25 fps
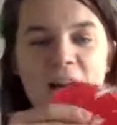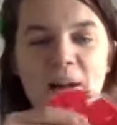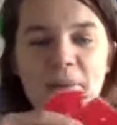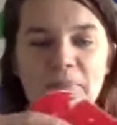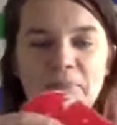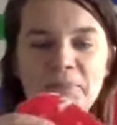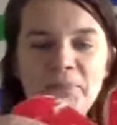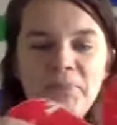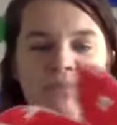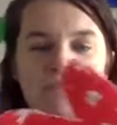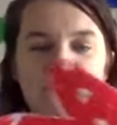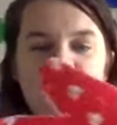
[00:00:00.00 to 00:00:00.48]

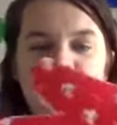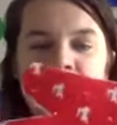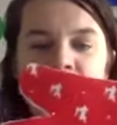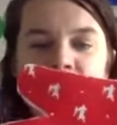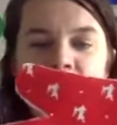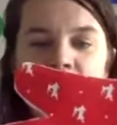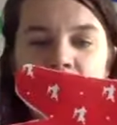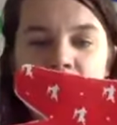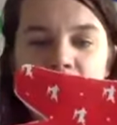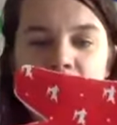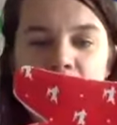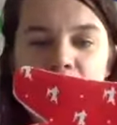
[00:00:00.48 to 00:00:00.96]
um,
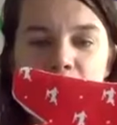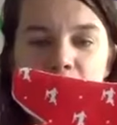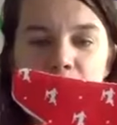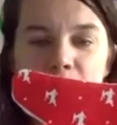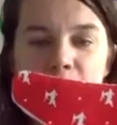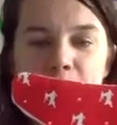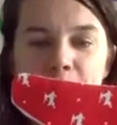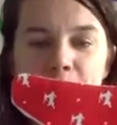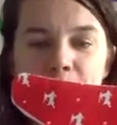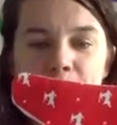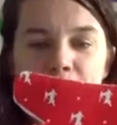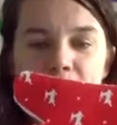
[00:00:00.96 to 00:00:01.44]

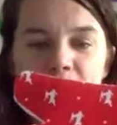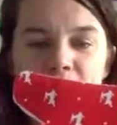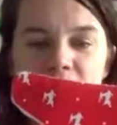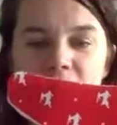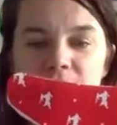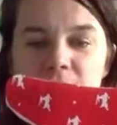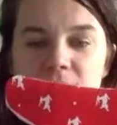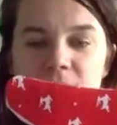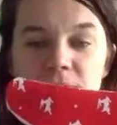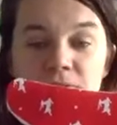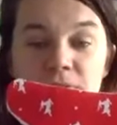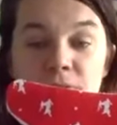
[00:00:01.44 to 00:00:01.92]
but
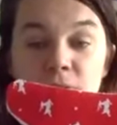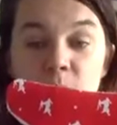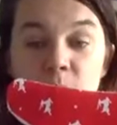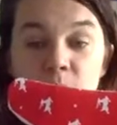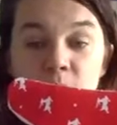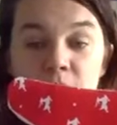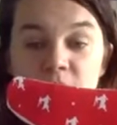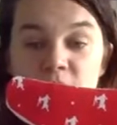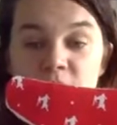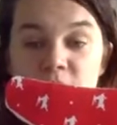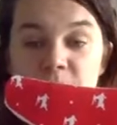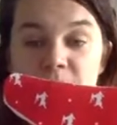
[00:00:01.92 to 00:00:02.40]
if you
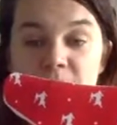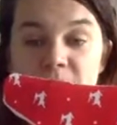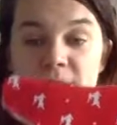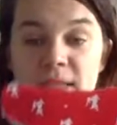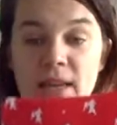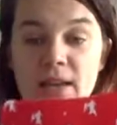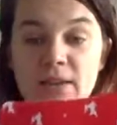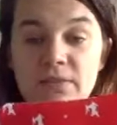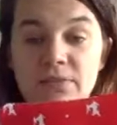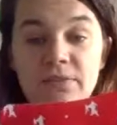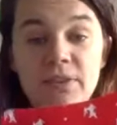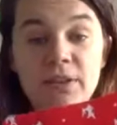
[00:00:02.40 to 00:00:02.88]
want to
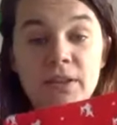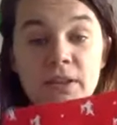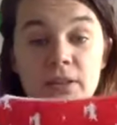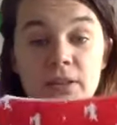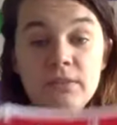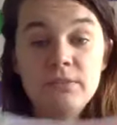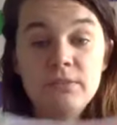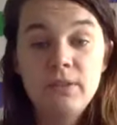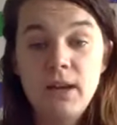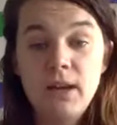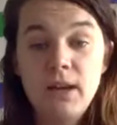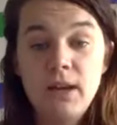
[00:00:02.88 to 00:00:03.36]
be safe,
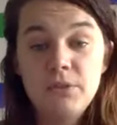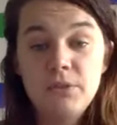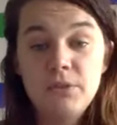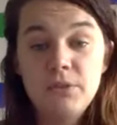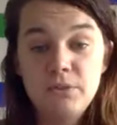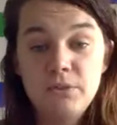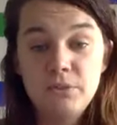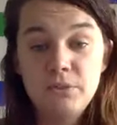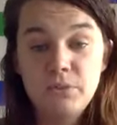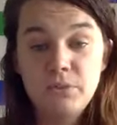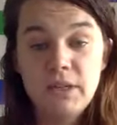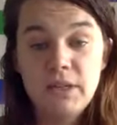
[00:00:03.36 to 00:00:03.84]
I would do
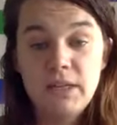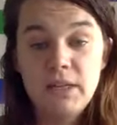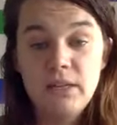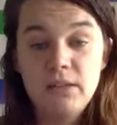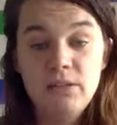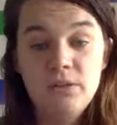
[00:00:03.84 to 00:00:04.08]
three.